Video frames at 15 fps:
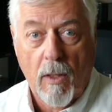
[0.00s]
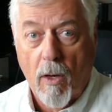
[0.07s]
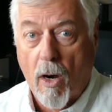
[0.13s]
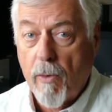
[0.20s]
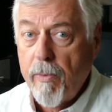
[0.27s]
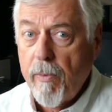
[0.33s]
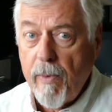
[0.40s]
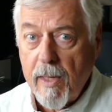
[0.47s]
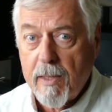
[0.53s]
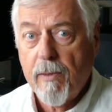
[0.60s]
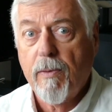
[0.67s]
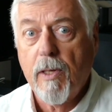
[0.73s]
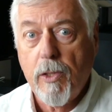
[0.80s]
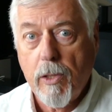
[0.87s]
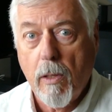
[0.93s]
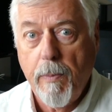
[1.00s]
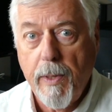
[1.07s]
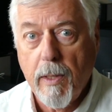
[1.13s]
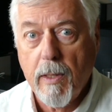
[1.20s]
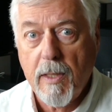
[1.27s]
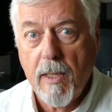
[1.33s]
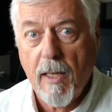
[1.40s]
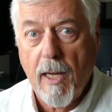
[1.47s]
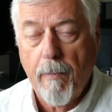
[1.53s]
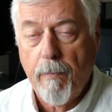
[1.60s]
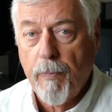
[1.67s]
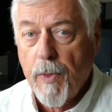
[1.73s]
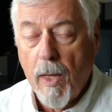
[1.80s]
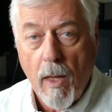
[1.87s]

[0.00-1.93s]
over a relatively short period of time.